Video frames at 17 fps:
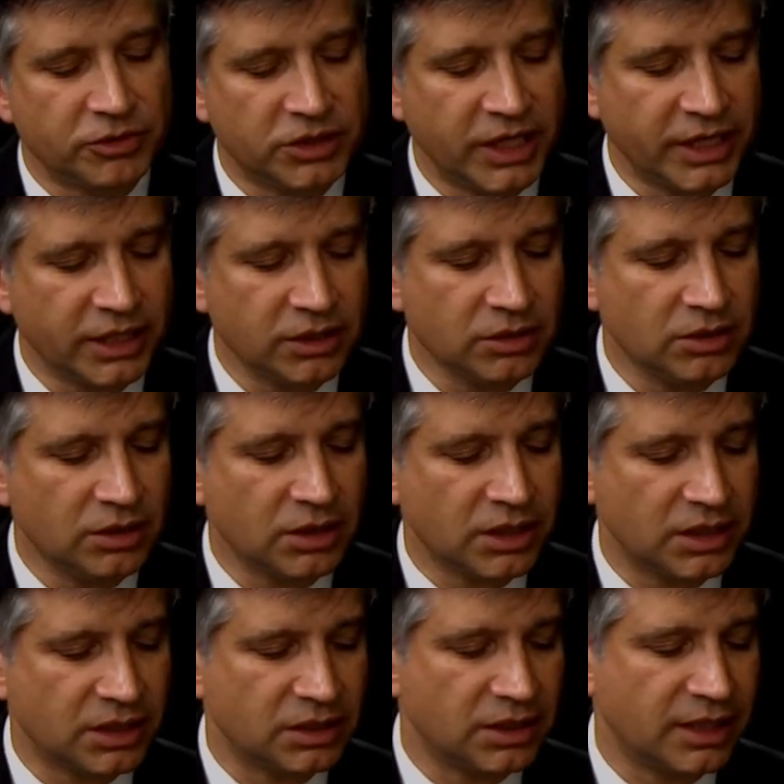if you take a
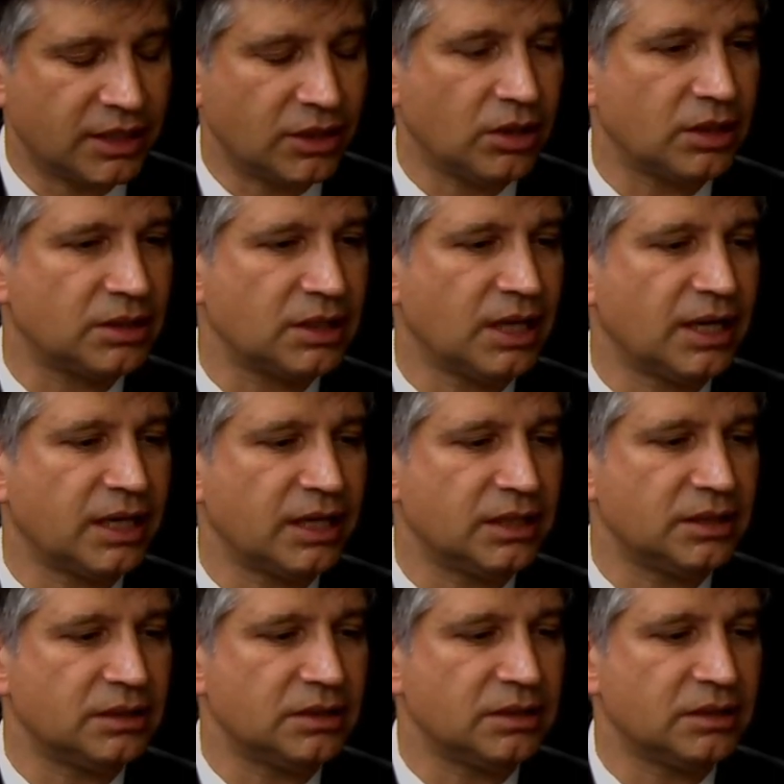look at
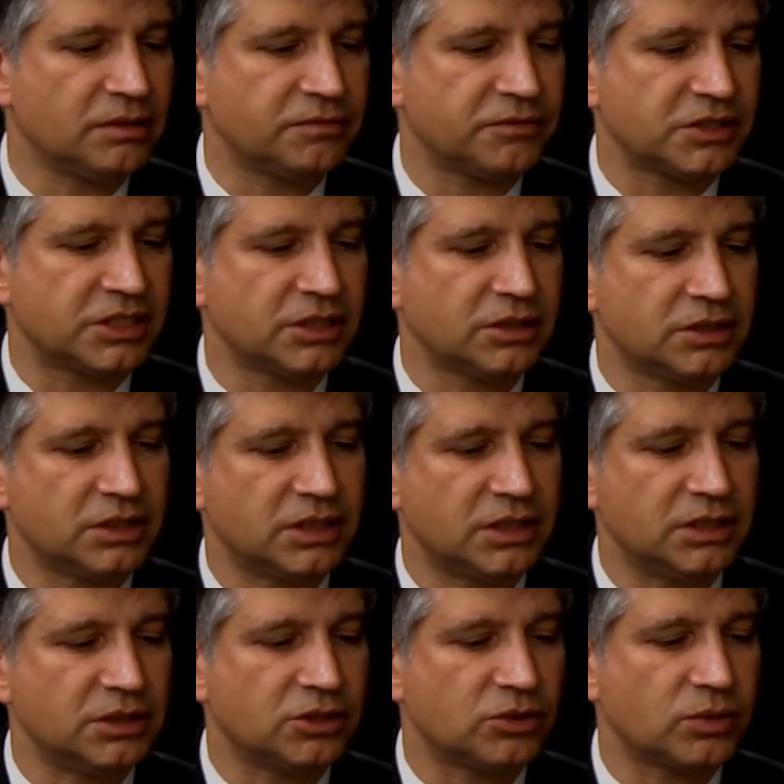online
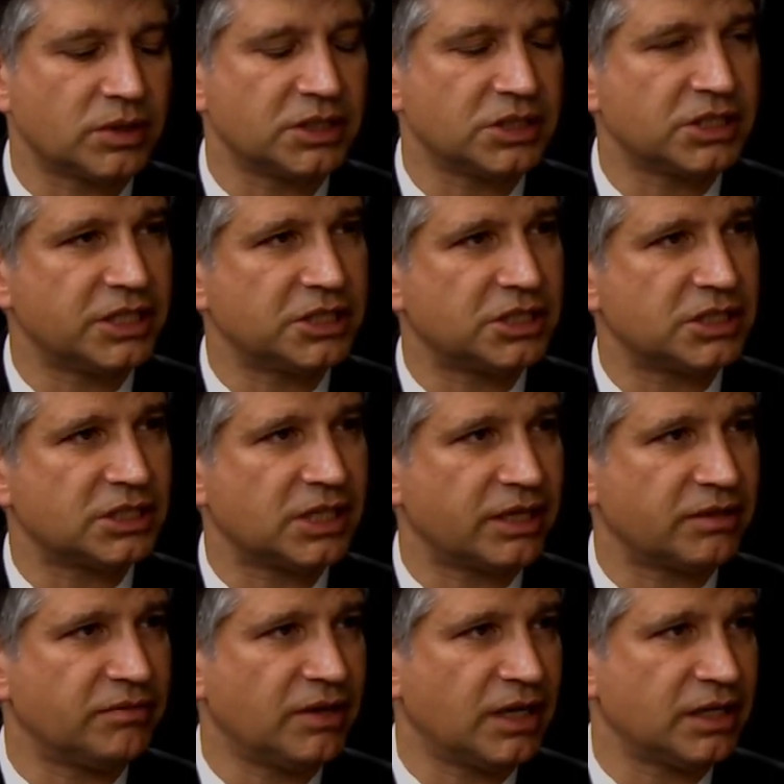facilities, organizations
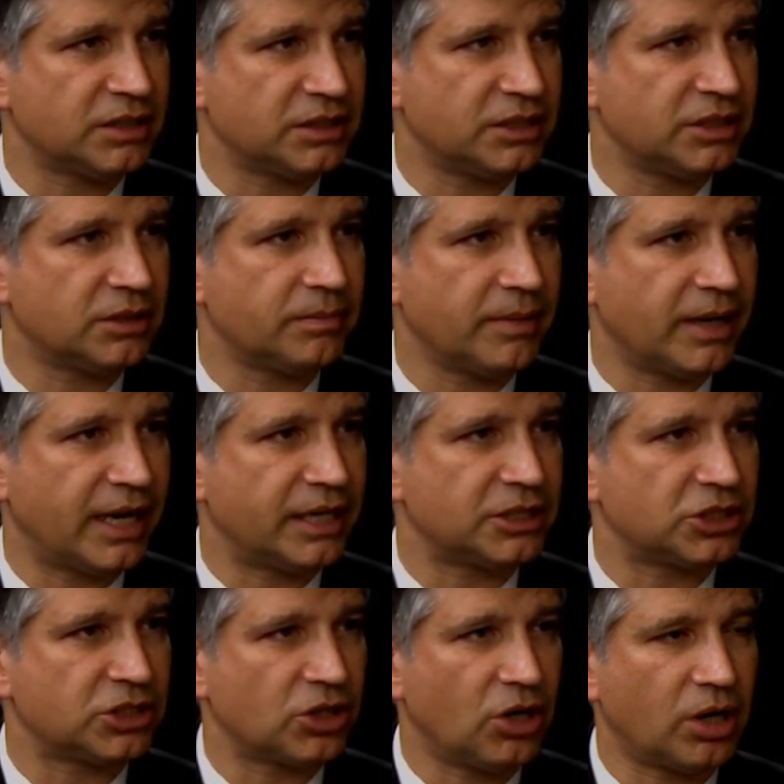like Volunteer
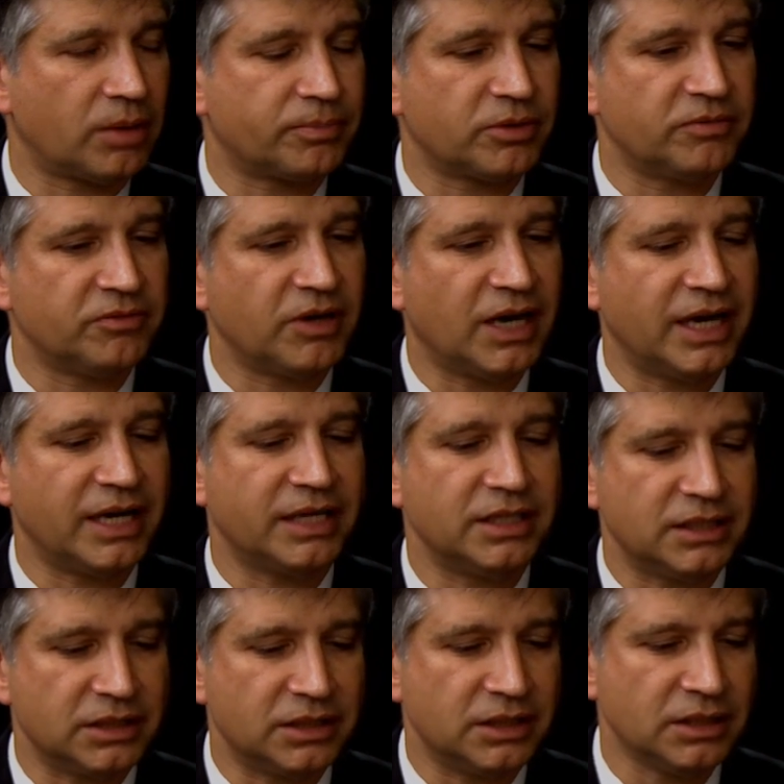Match are
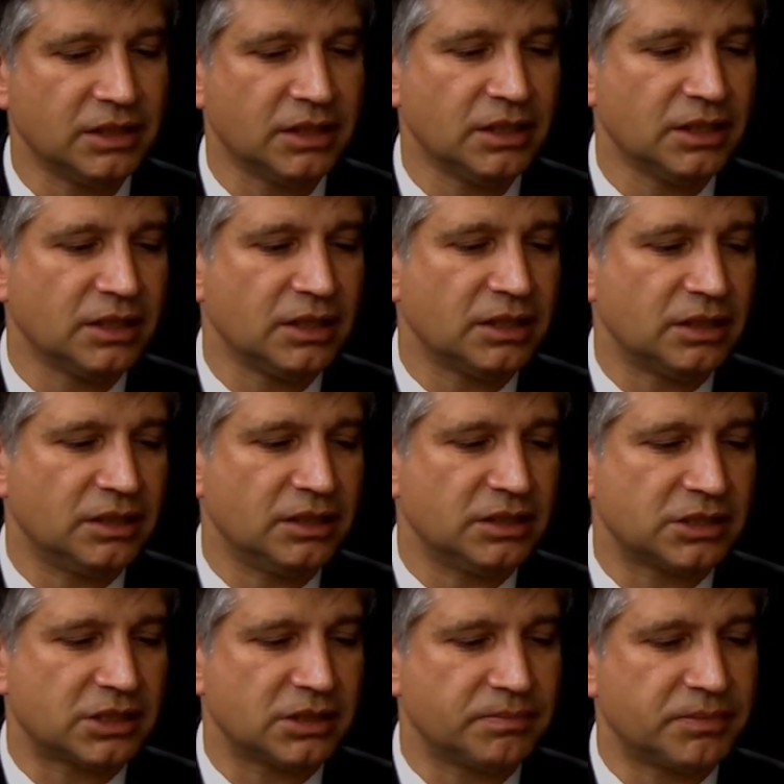providing
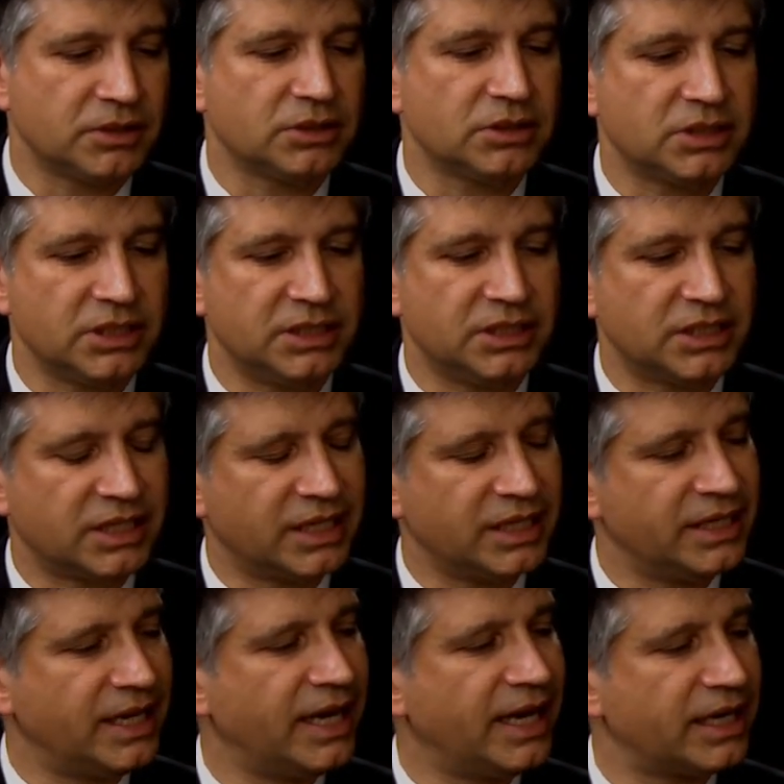this ability to
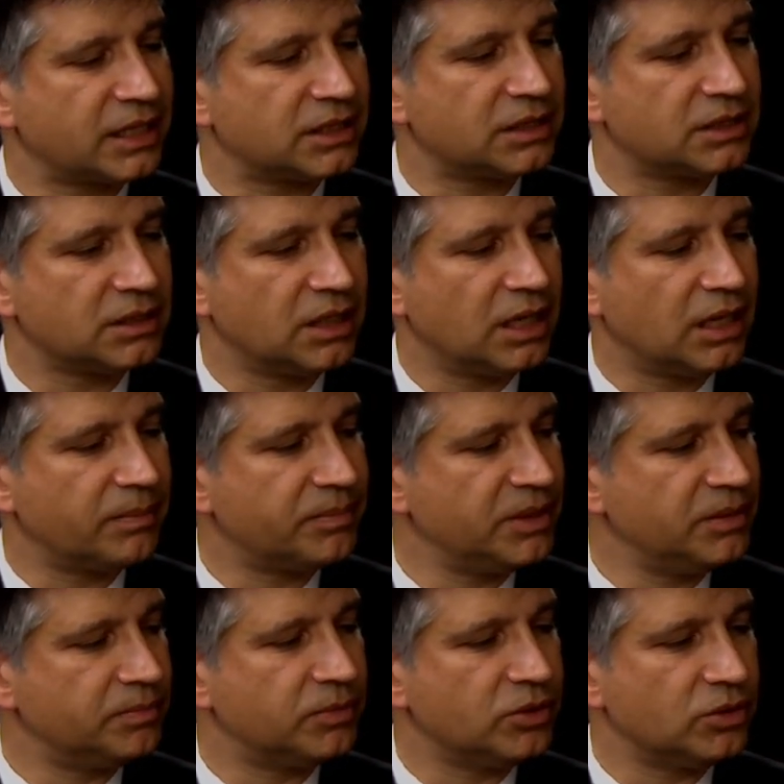connect
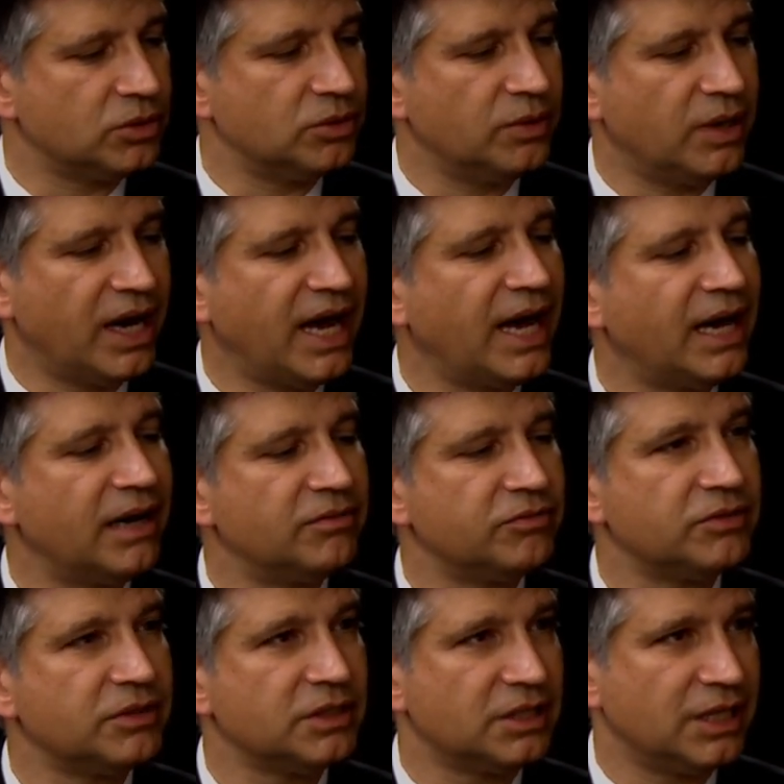people who have
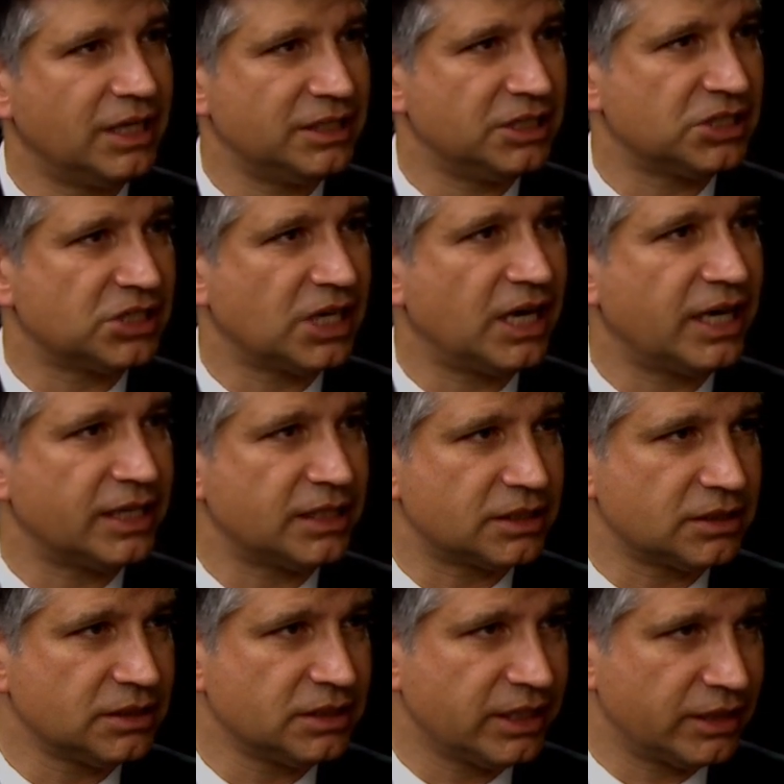a
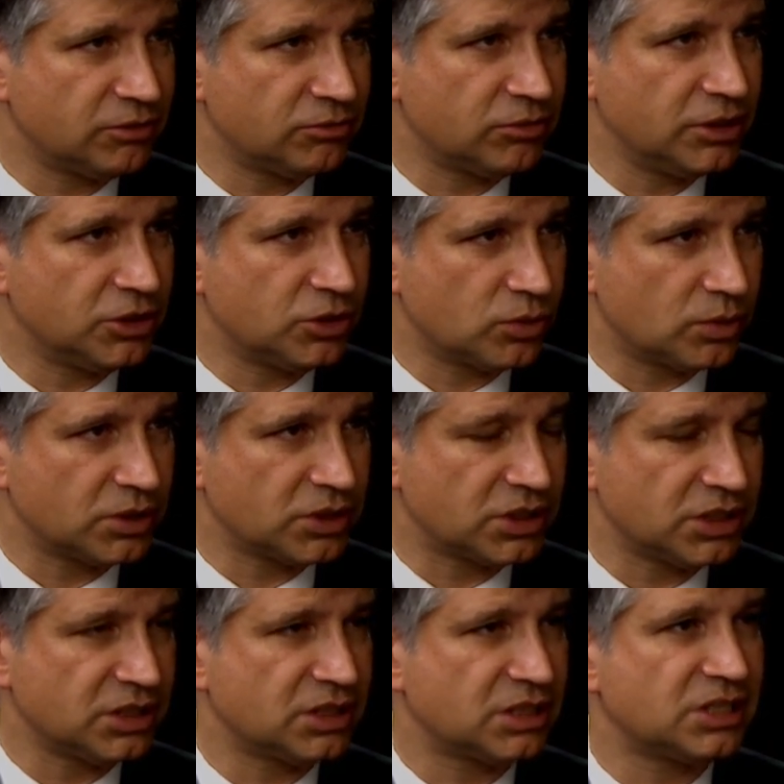desire and
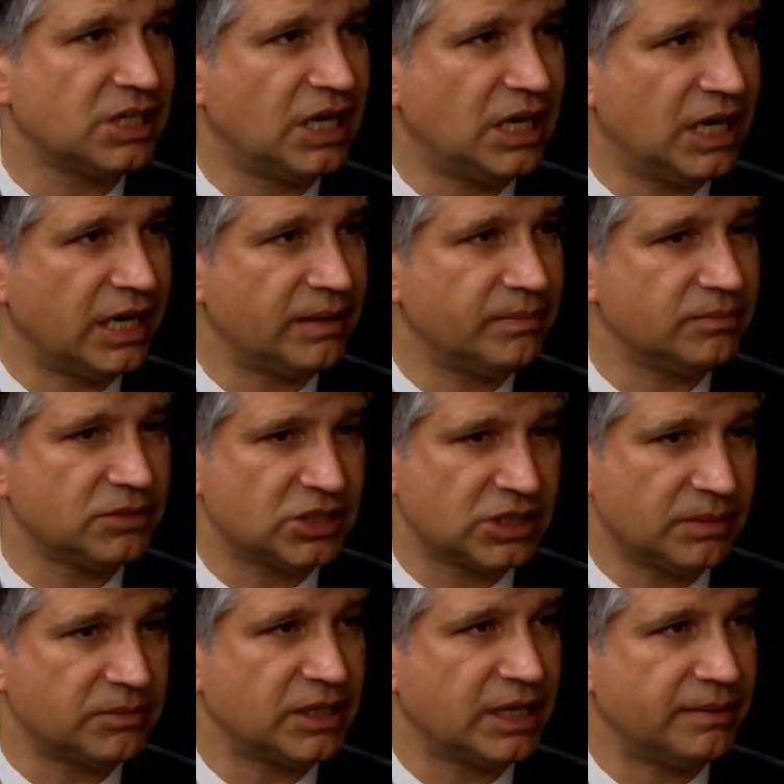resources, time,
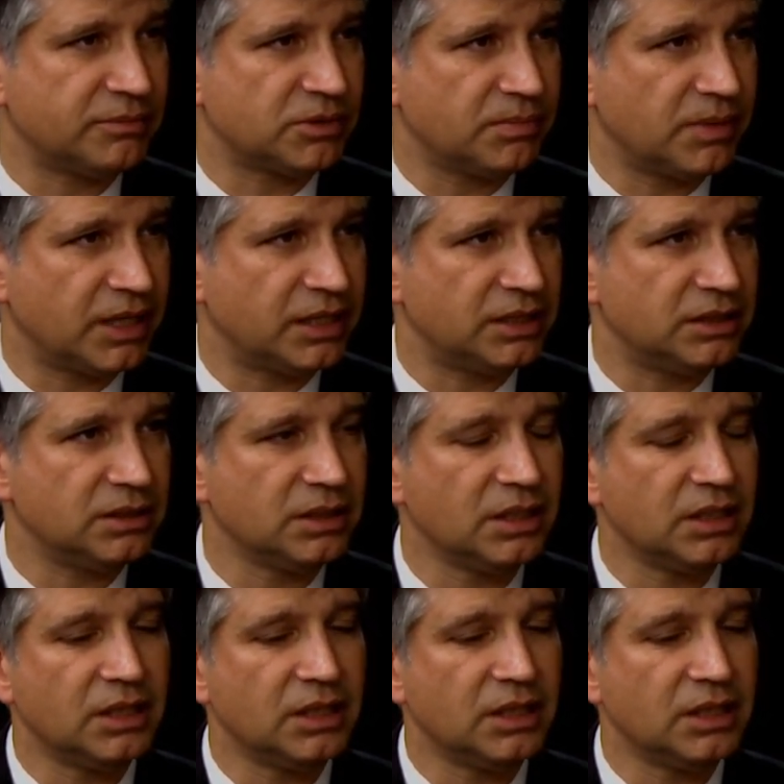sometimes money,